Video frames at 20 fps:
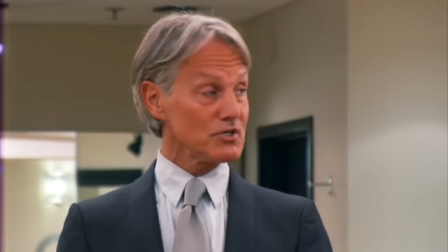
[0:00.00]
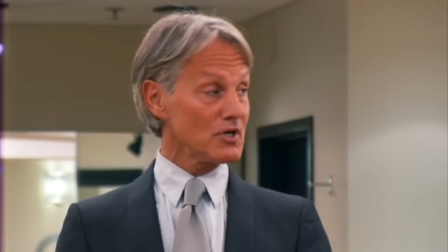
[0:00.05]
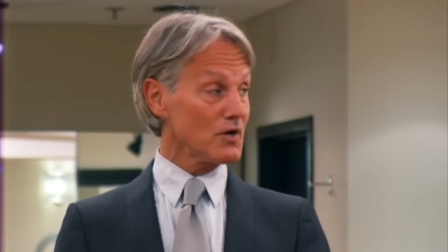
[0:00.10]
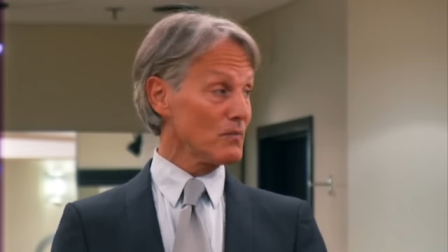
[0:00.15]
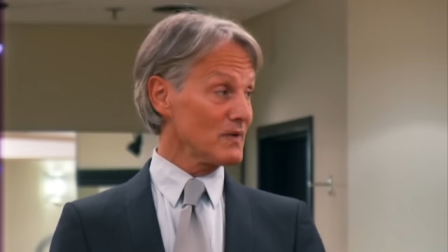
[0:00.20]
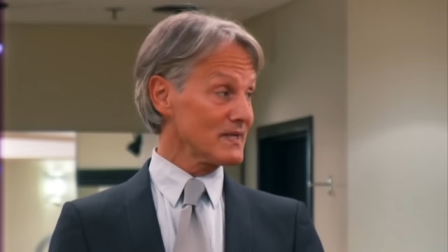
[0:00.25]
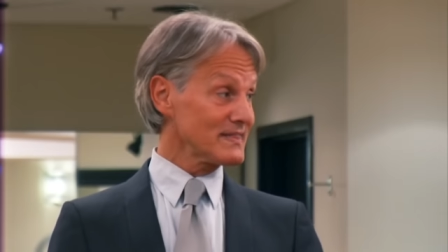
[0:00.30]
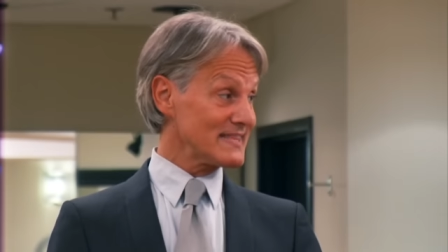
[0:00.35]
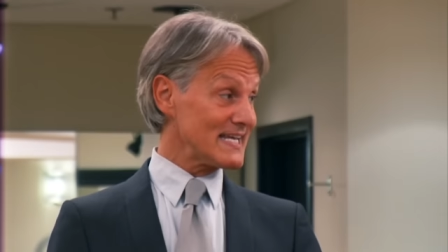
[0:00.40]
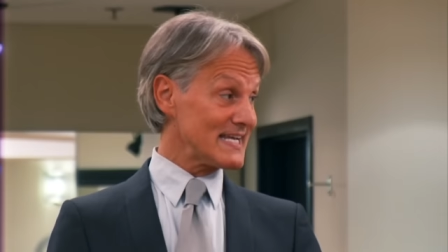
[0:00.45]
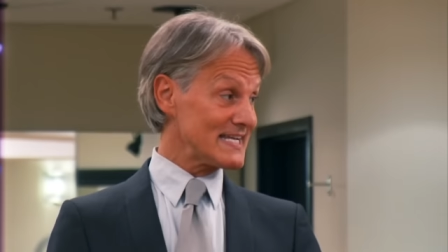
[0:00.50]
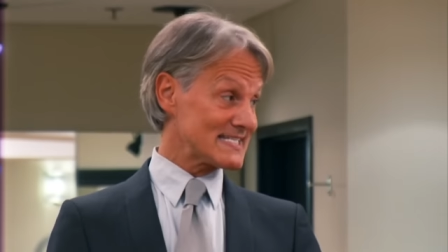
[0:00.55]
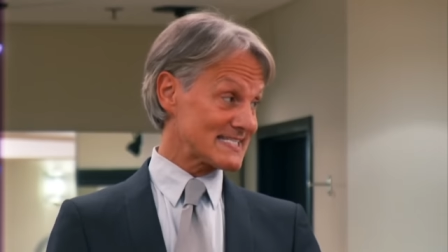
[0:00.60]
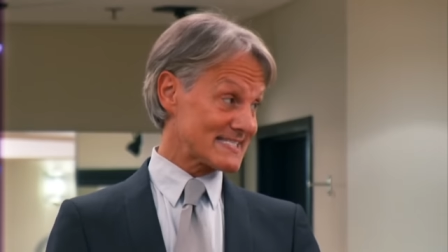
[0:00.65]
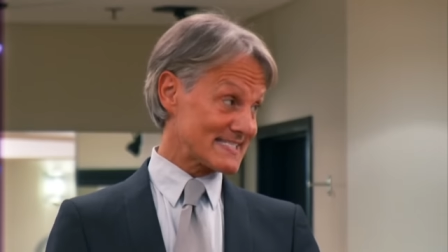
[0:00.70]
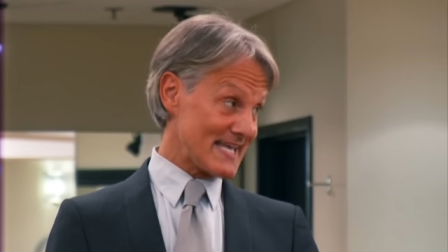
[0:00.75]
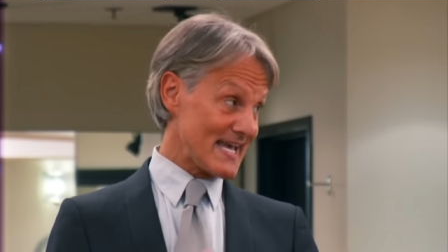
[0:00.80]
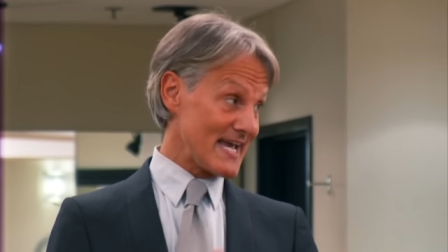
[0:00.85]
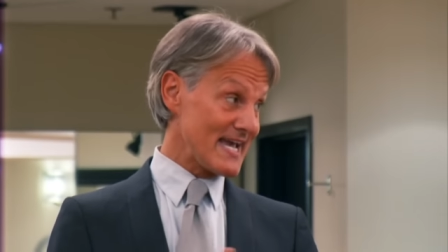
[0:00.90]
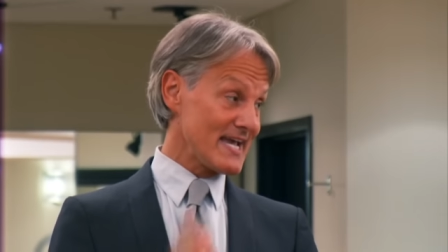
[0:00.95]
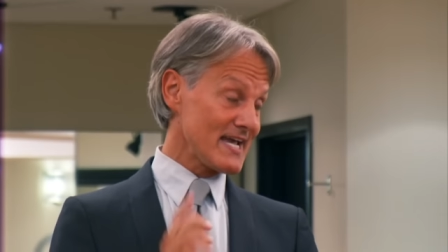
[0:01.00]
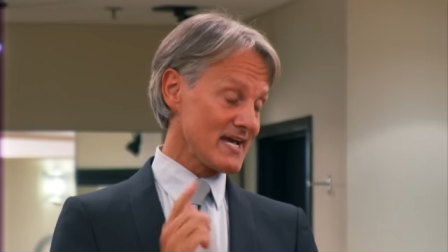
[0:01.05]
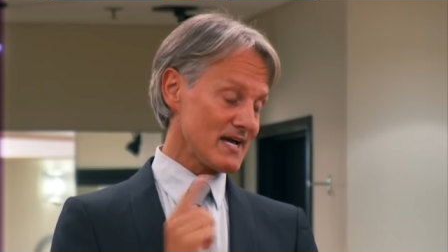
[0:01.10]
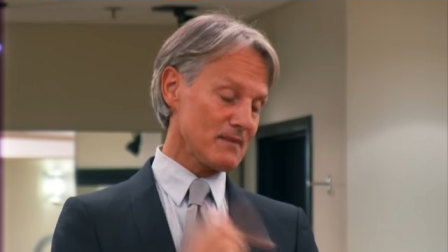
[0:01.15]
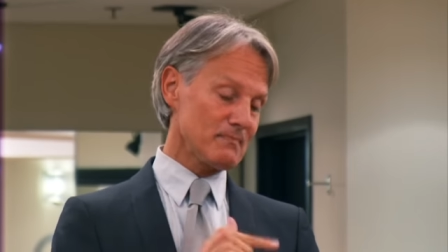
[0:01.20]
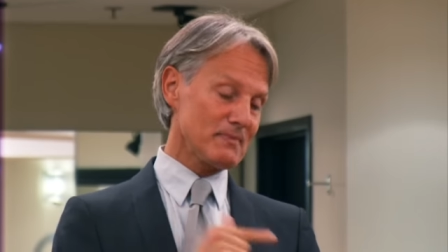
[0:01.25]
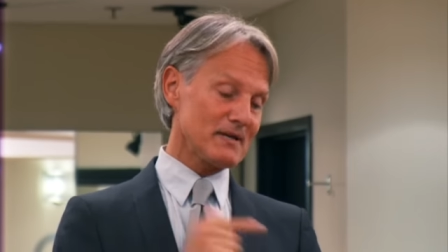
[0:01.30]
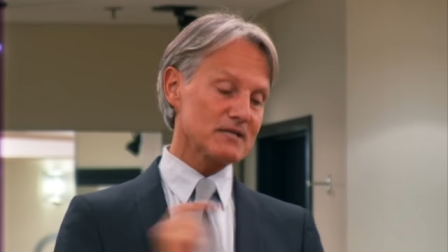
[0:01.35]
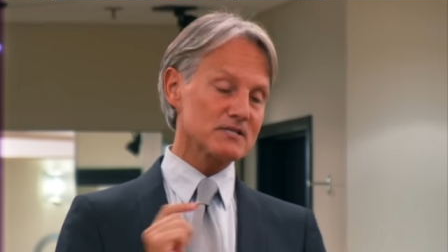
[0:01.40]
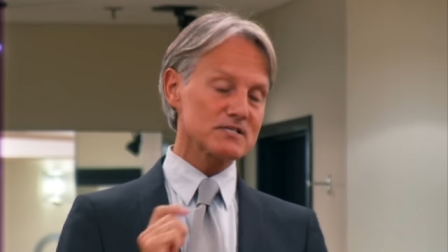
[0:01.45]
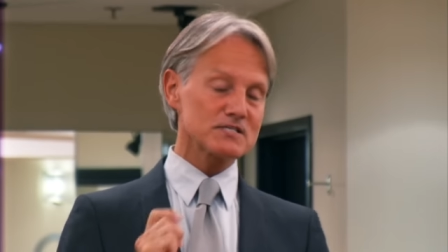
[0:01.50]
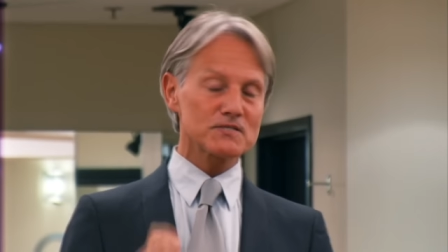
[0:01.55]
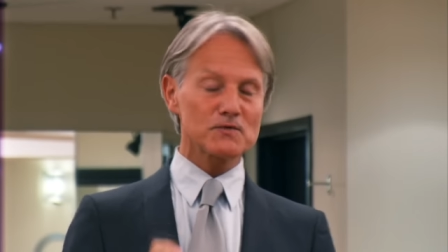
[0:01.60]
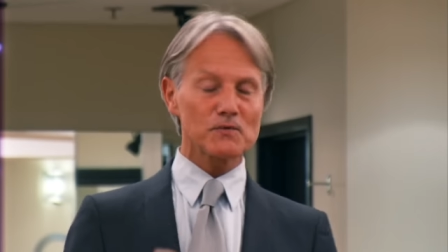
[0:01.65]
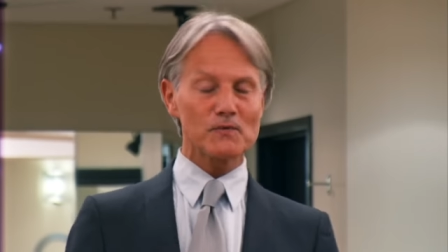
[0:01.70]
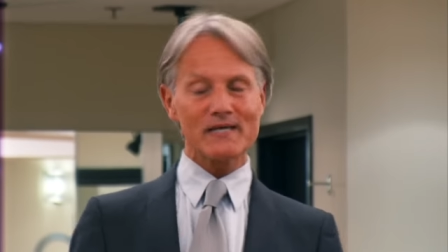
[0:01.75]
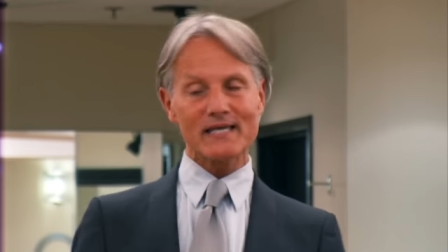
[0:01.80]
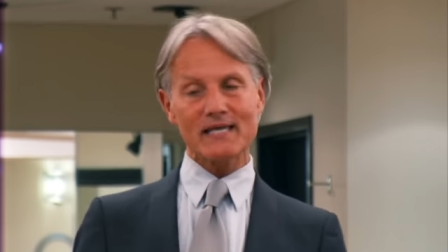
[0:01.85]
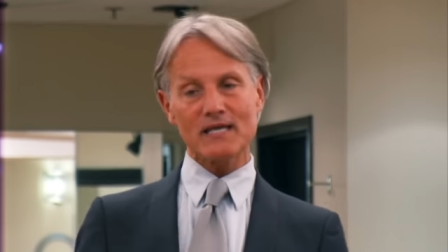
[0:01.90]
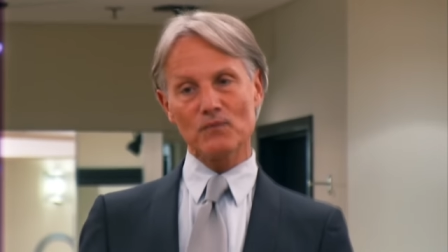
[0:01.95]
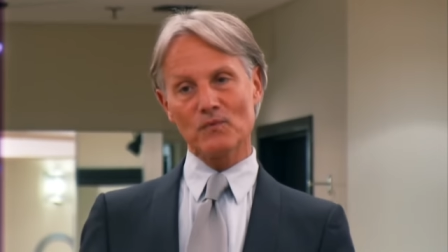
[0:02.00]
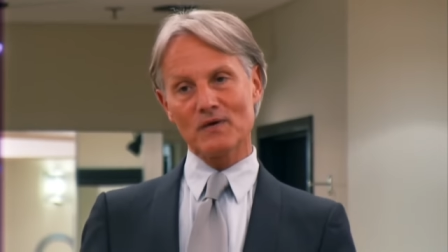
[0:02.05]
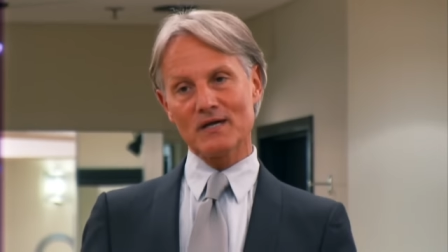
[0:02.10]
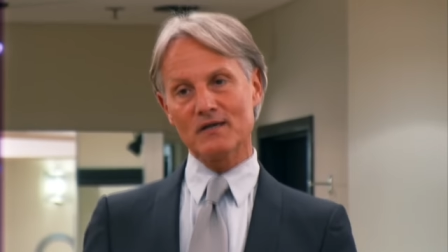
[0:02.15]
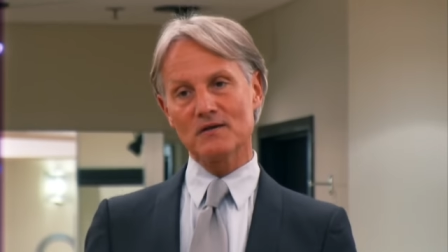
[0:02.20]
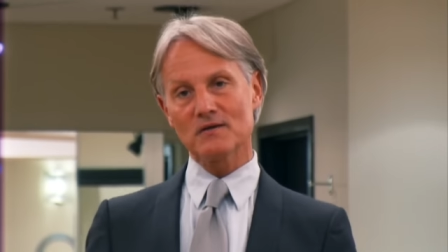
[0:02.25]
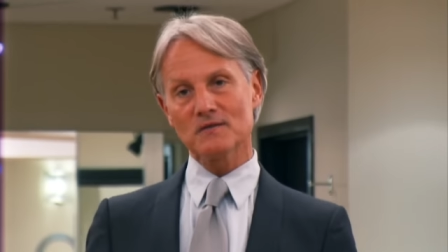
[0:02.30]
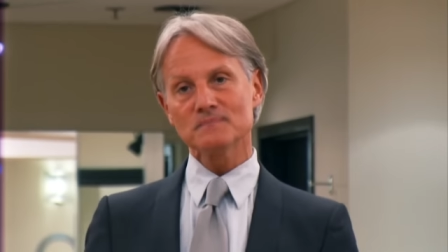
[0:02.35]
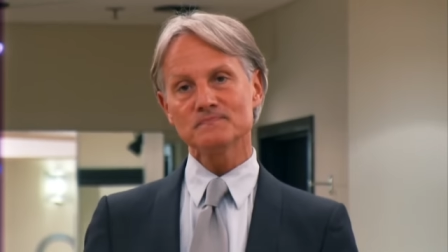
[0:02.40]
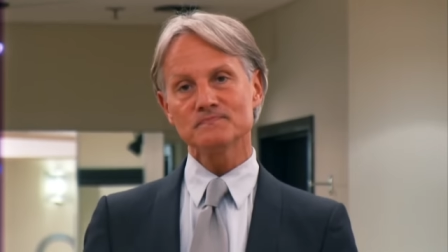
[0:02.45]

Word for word: you know what they say about a squeaky wheel?